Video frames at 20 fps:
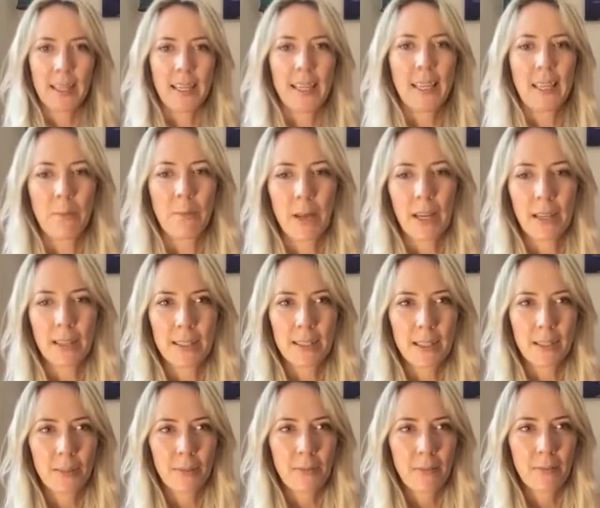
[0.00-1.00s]
in amongst
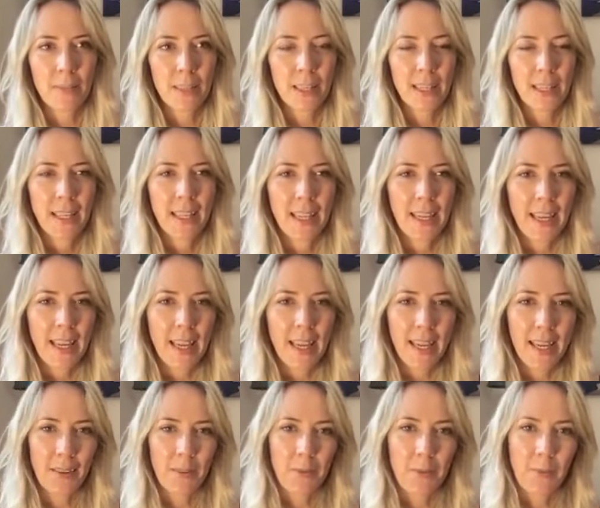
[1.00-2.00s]
them.
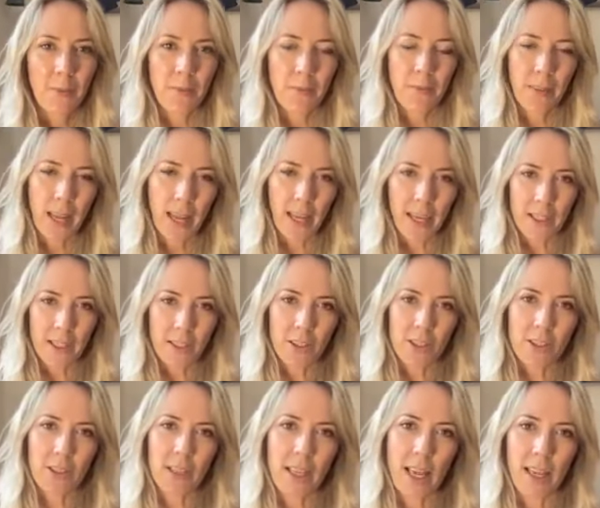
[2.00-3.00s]
And it
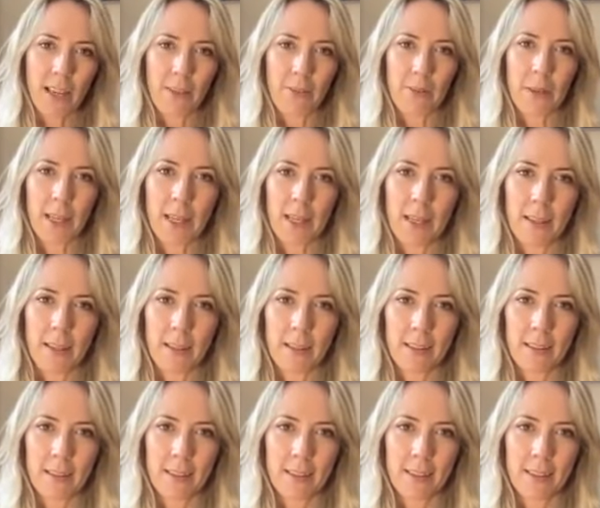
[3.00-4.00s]
just gave me
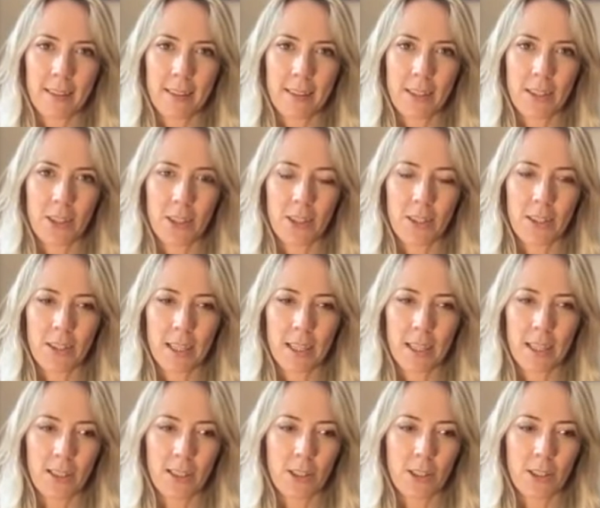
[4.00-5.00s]
just
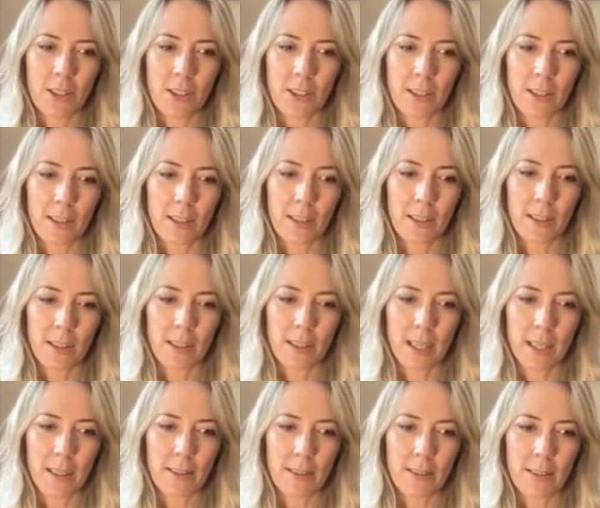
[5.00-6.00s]
such a
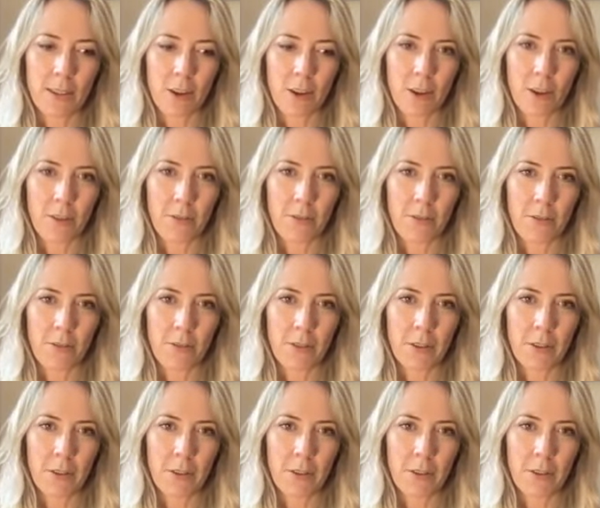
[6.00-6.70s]
sense of